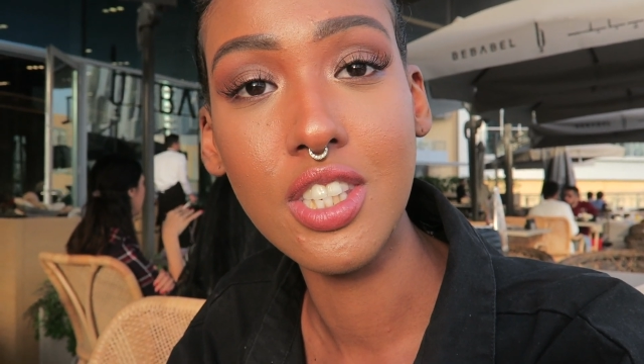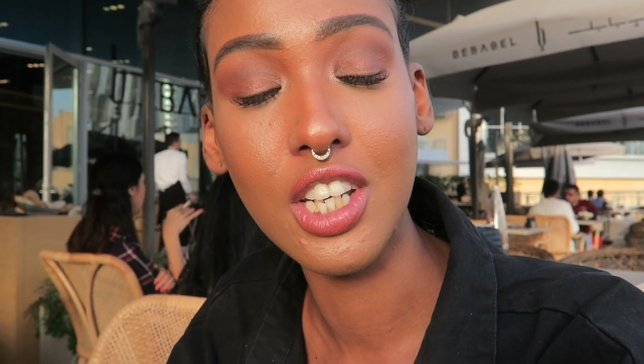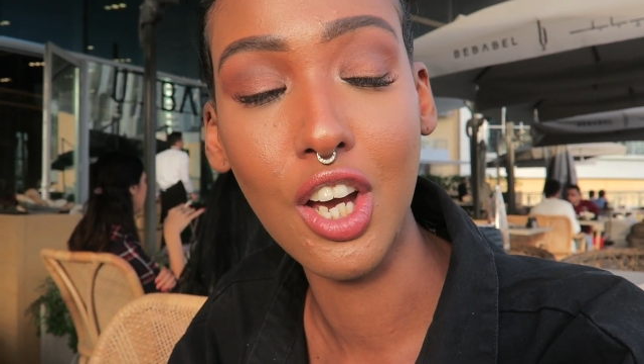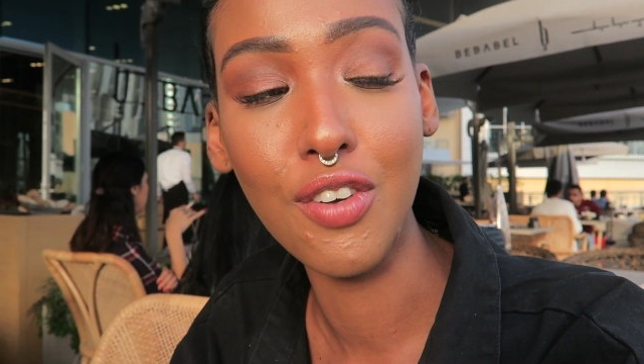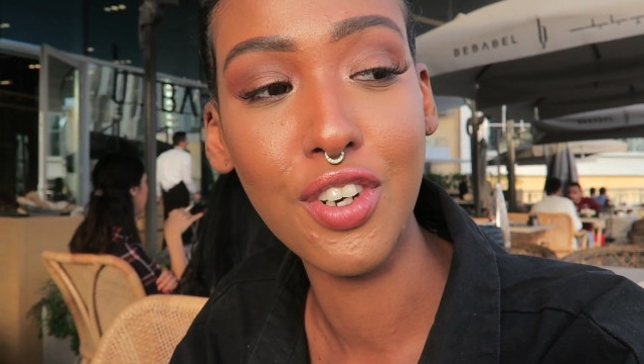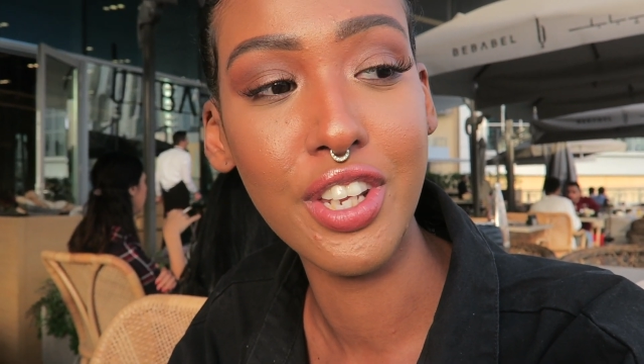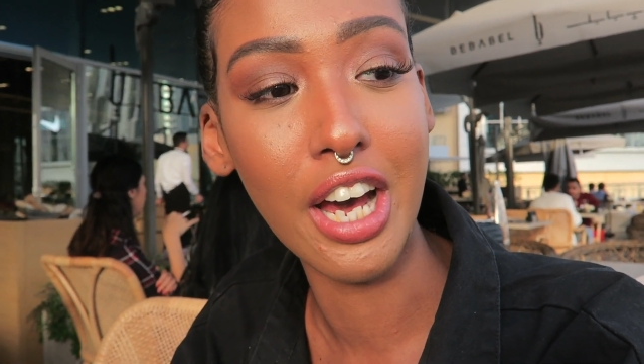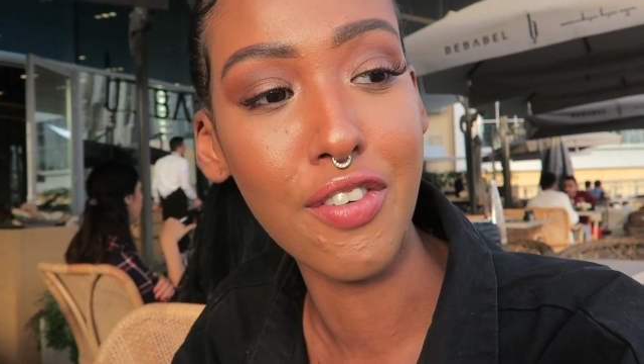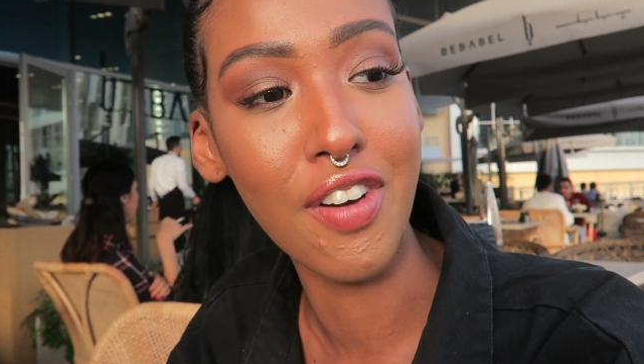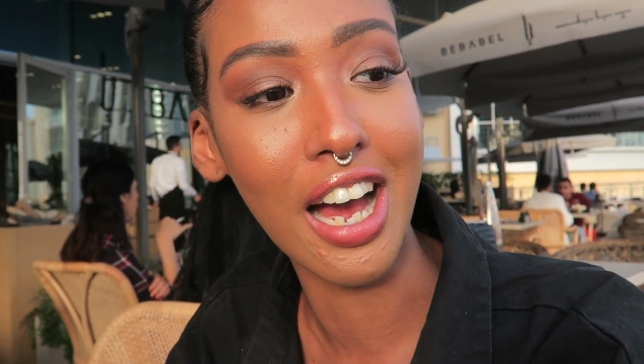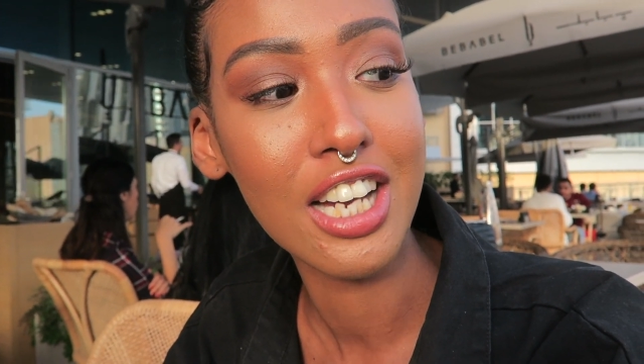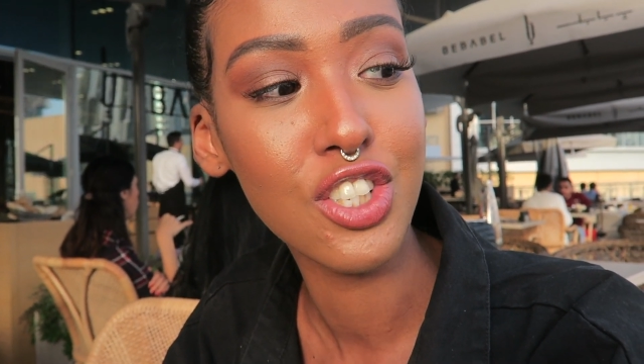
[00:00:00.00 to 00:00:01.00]
to cover that
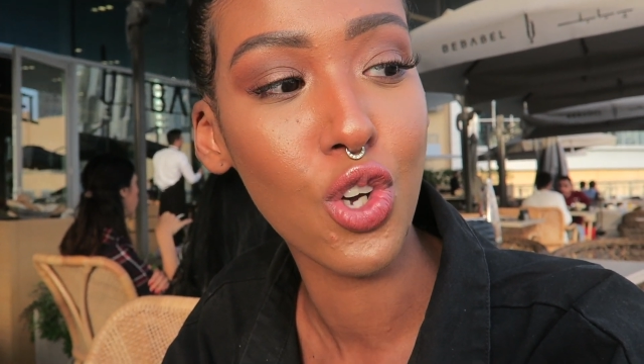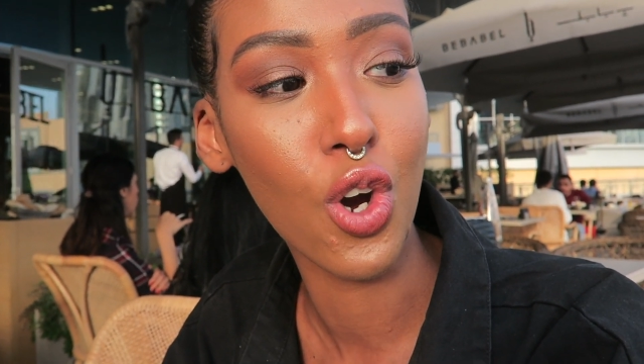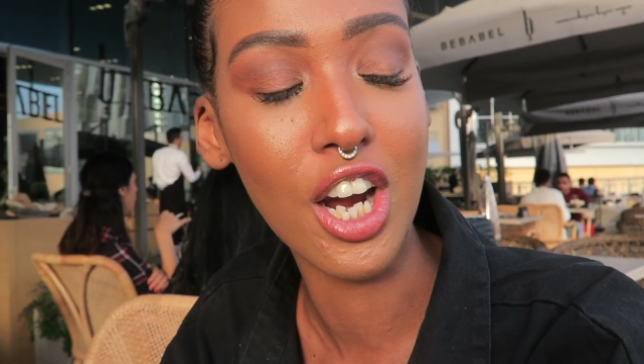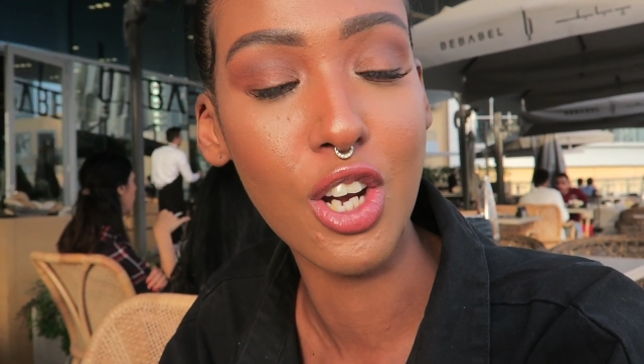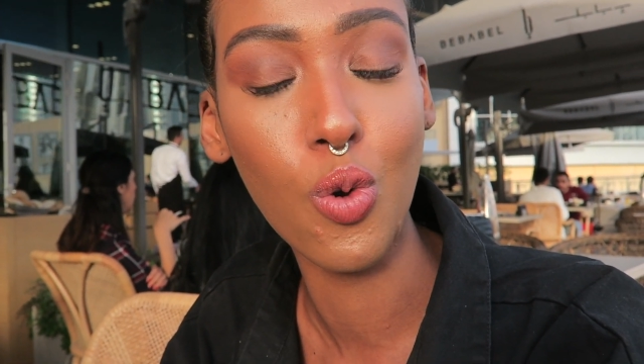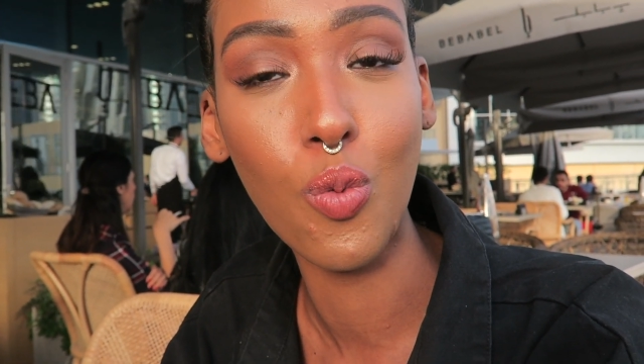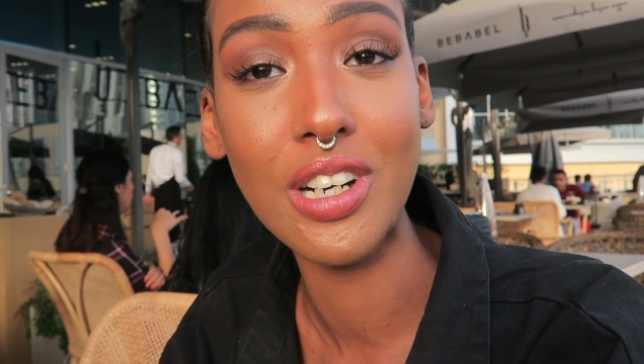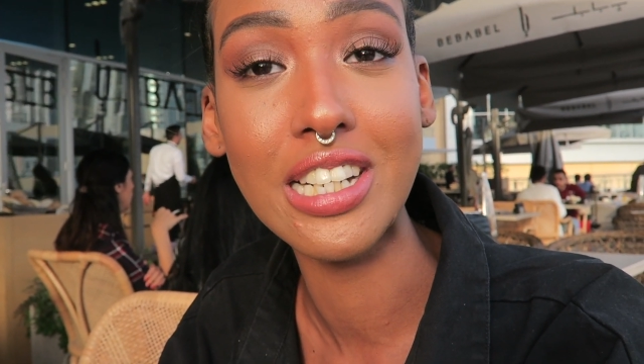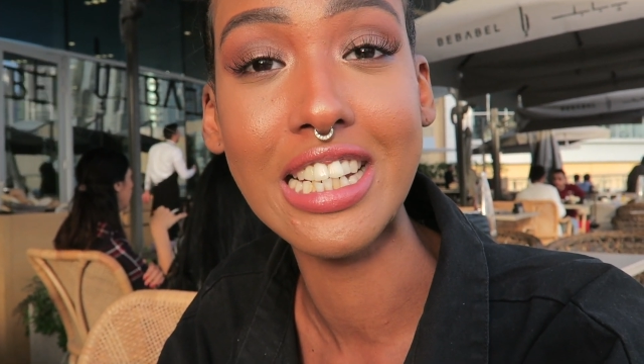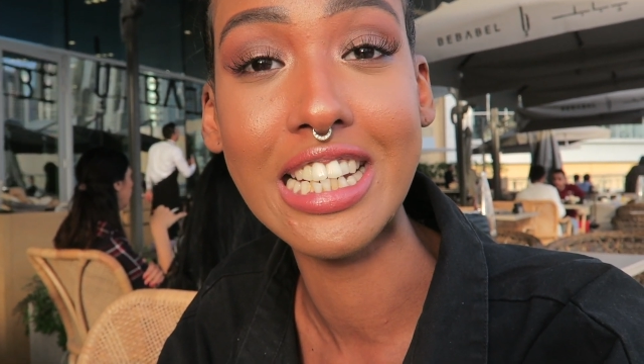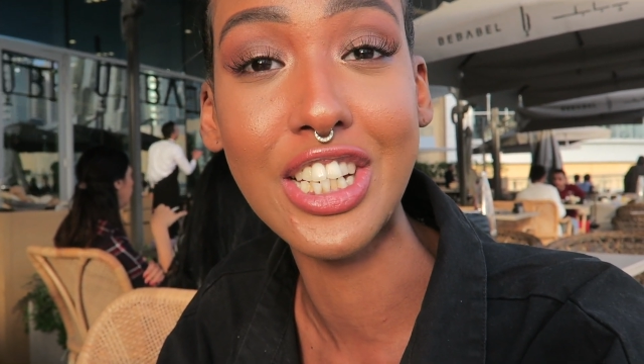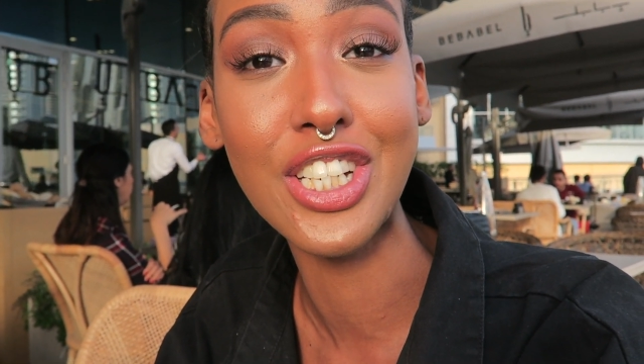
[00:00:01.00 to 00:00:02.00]
fact, or I don't wear
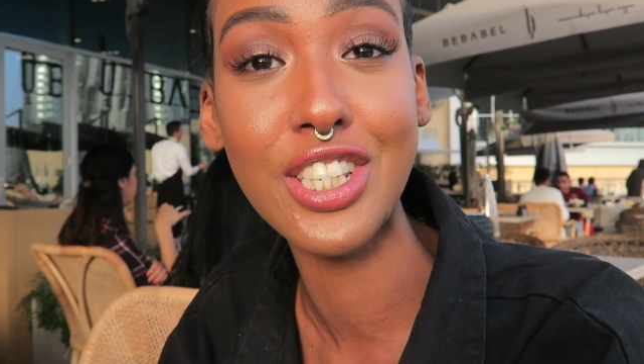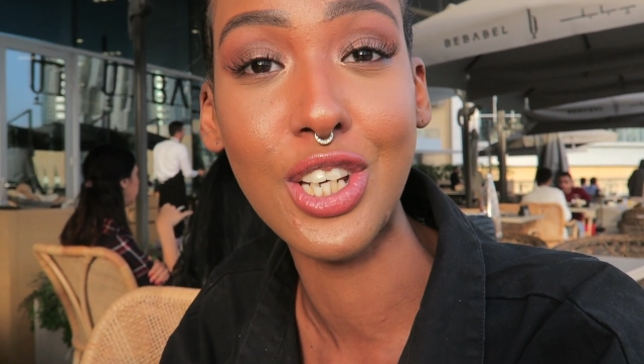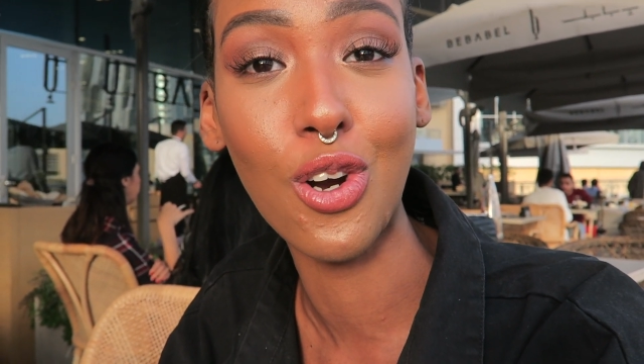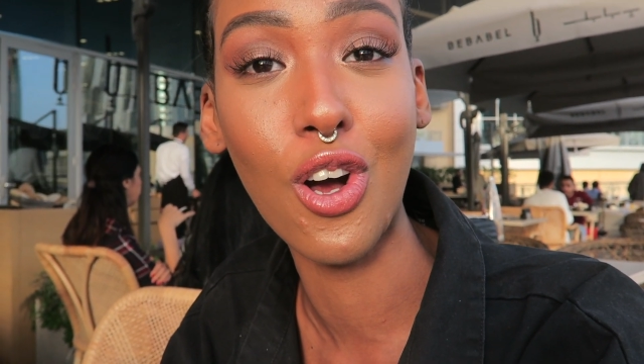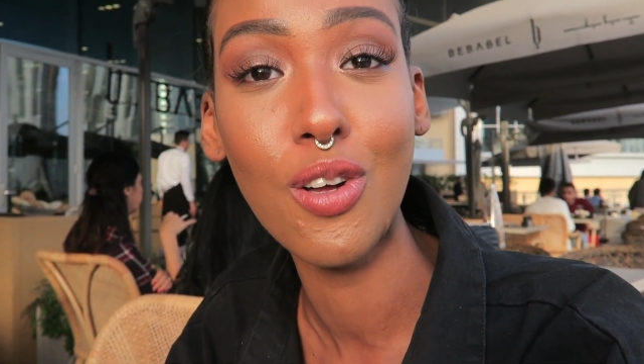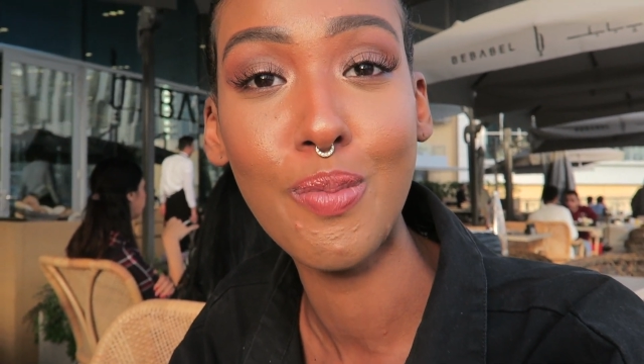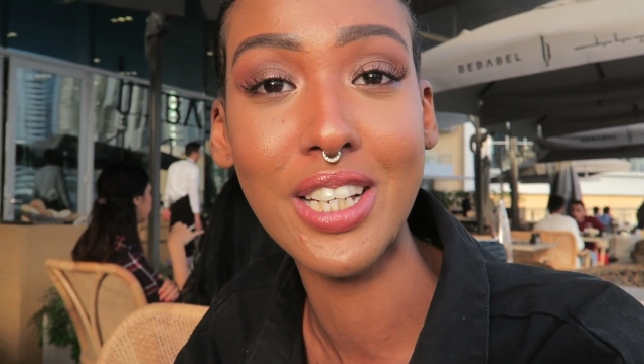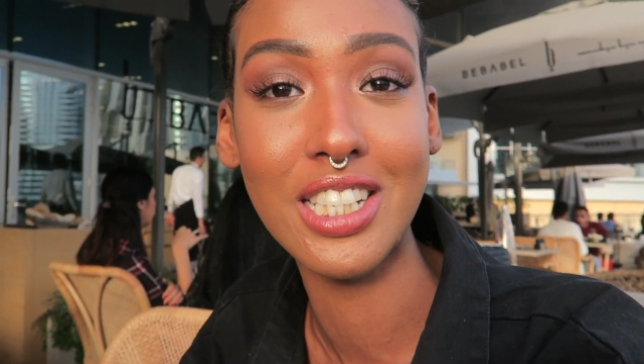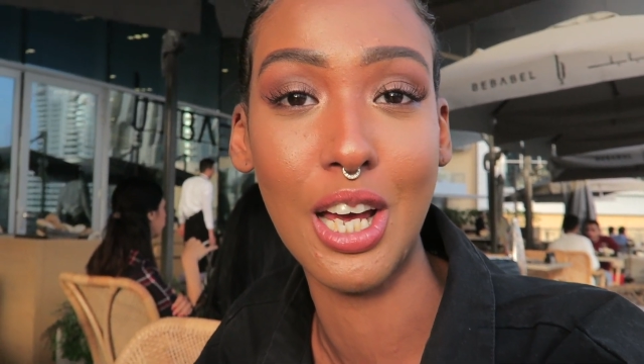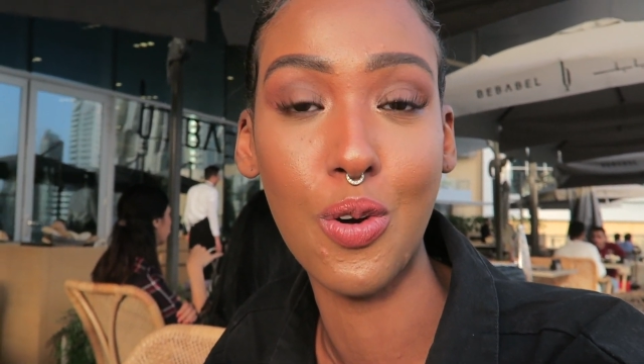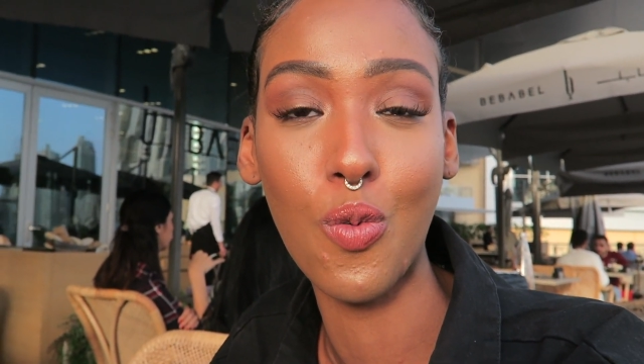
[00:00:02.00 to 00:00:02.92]
earrings at all because I